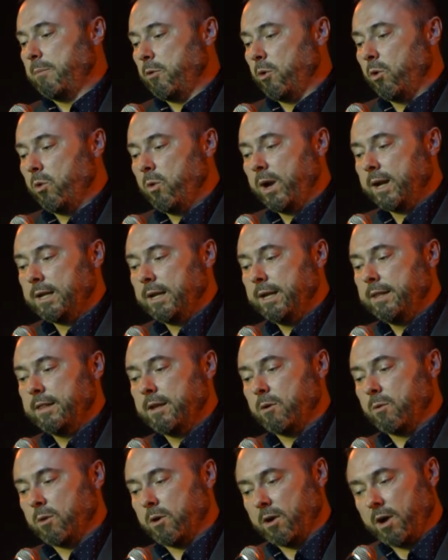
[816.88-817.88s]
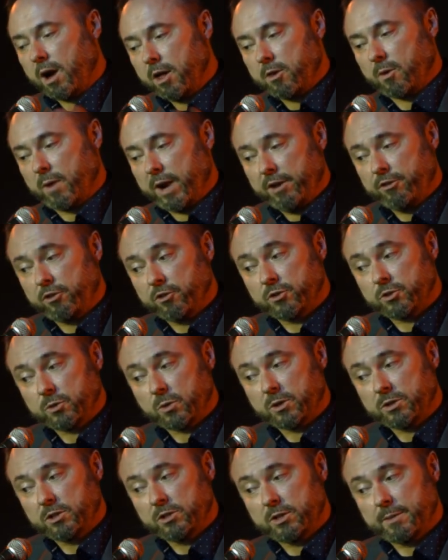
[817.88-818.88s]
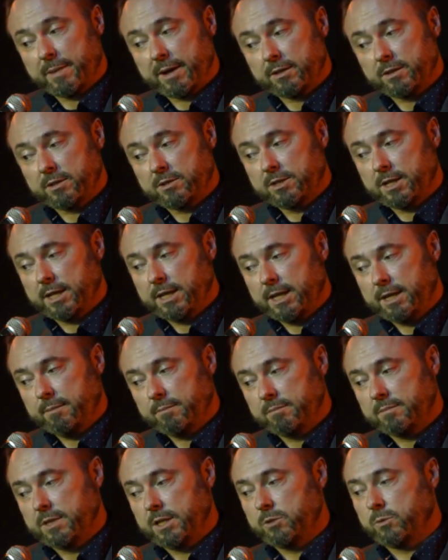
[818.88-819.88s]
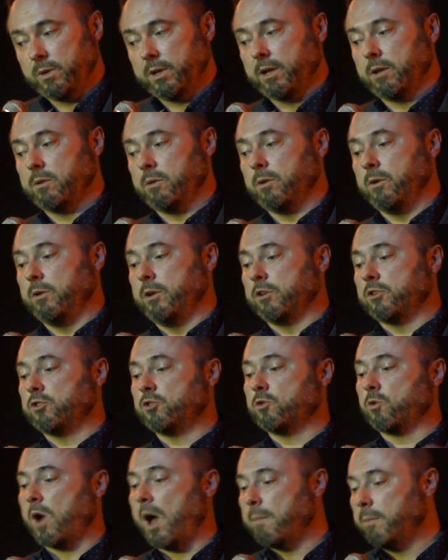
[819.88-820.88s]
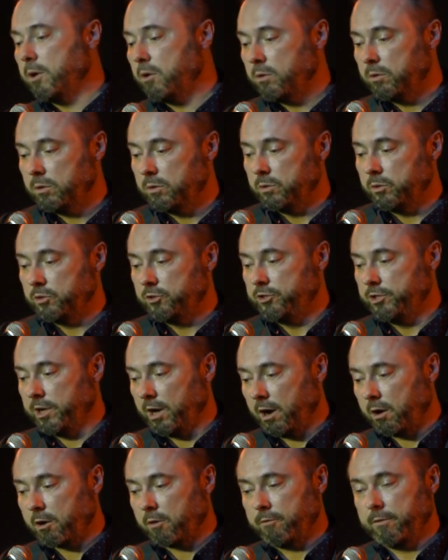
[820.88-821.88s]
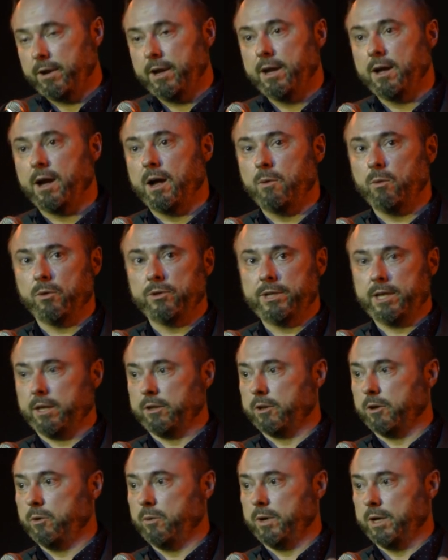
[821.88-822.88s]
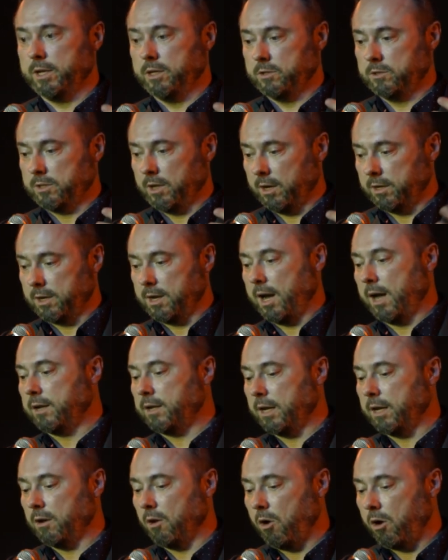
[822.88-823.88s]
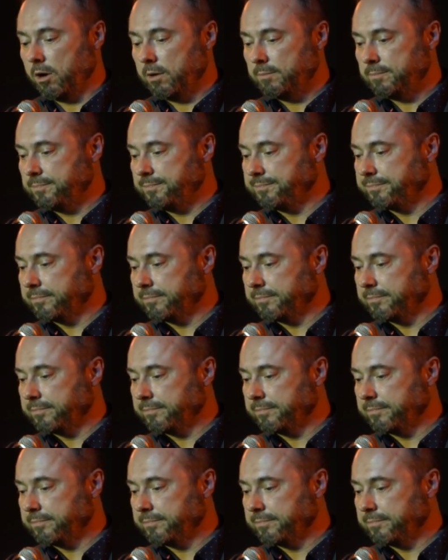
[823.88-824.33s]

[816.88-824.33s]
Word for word: up real quickly, there were other ancient sources about the city. These would include Strabo, whose geography, I will tell you, is ungodly long,